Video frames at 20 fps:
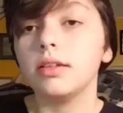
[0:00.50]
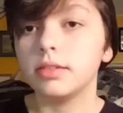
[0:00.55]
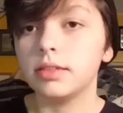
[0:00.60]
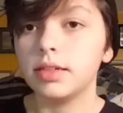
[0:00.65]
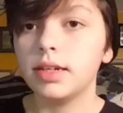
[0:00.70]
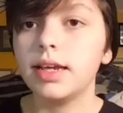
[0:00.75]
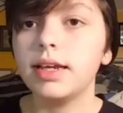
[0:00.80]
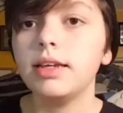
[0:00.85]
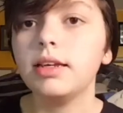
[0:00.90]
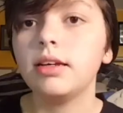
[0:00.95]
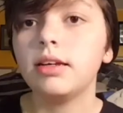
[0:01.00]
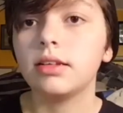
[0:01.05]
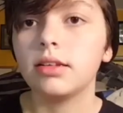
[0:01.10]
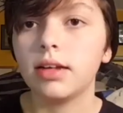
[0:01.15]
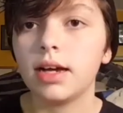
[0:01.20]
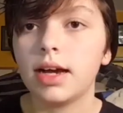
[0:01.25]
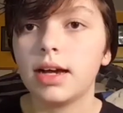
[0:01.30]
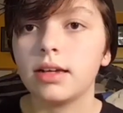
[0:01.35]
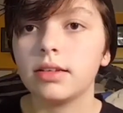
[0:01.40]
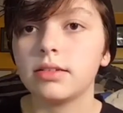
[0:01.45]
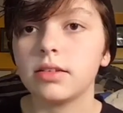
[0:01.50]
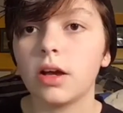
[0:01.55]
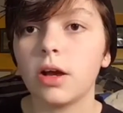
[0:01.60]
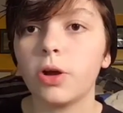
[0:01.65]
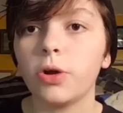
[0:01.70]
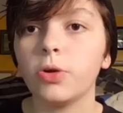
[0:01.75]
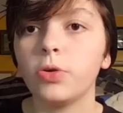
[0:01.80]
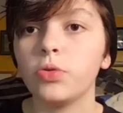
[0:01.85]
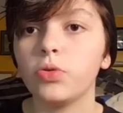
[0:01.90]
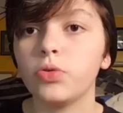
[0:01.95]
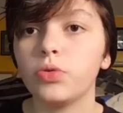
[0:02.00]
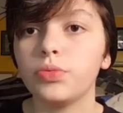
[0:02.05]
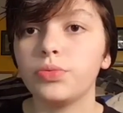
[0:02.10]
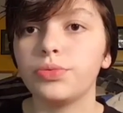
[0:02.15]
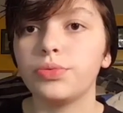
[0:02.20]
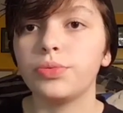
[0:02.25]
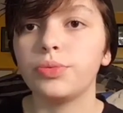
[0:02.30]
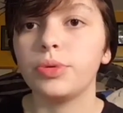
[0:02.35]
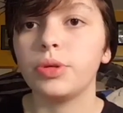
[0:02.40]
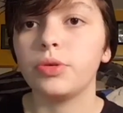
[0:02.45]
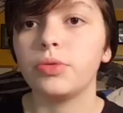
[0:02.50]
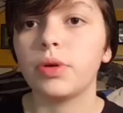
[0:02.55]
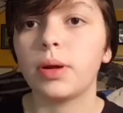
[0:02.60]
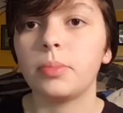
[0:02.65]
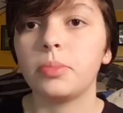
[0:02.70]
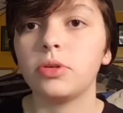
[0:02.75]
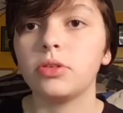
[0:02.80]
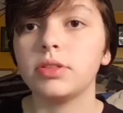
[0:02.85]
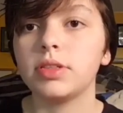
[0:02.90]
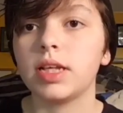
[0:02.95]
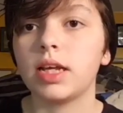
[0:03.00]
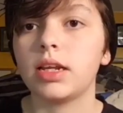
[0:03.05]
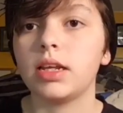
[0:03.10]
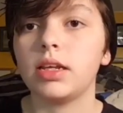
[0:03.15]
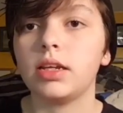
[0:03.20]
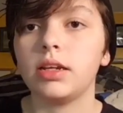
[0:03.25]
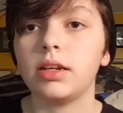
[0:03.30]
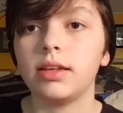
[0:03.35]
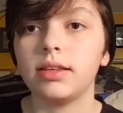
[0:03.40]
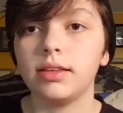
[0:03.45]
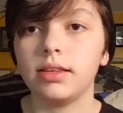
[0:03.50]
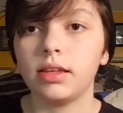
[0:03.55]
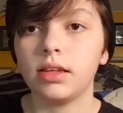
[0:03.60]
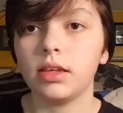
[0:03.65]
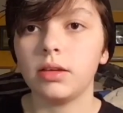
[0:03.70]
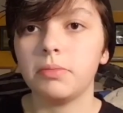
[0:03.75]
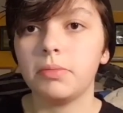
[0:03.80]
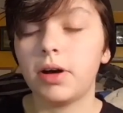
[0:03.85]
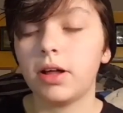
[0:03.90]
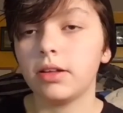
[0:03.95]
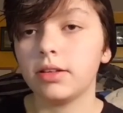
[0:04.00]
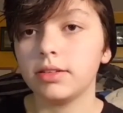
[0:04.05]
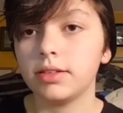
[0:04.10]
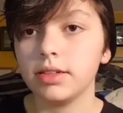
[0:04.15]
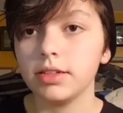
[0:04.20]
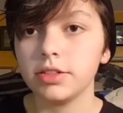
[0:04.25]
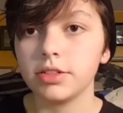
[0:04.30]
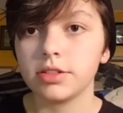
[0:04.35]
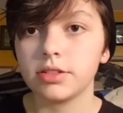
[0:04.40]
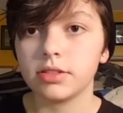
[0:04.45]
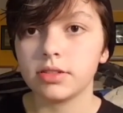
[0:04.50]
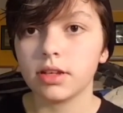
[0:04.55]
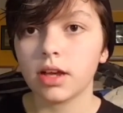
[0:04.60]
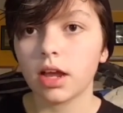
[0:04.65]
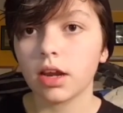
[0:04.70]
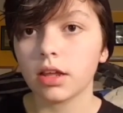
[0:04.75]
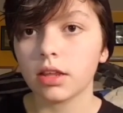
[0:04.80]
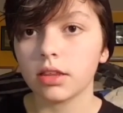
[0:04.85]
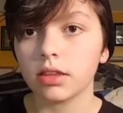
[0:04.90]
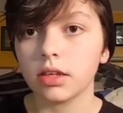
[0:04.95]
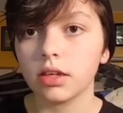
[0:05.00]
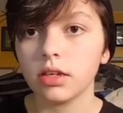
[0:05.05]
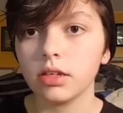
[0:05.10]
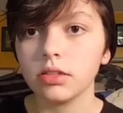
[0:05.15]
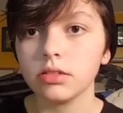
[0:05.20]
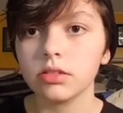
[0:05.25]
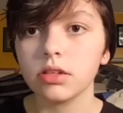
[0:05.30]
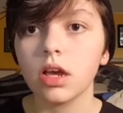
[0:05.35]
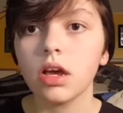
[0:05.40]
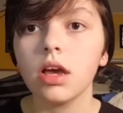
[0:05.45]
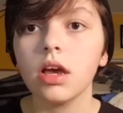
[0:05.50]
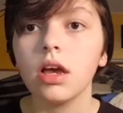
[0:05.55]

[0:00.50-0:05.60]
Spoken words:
Today in class, our group will be representing the politician side of things